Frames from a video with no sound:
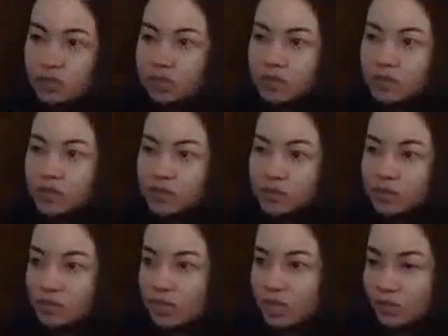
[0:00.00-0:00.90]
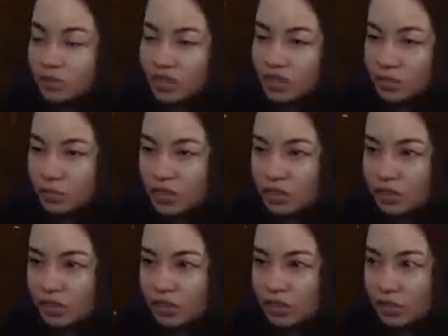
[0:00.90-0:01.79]
duo needs to come visit me.
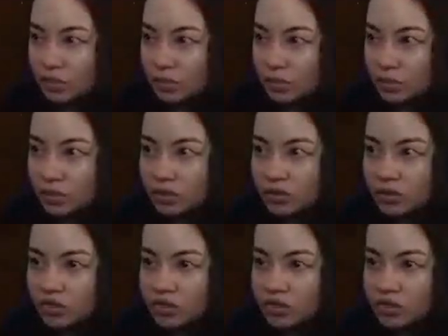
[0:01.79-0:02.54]
There it goes.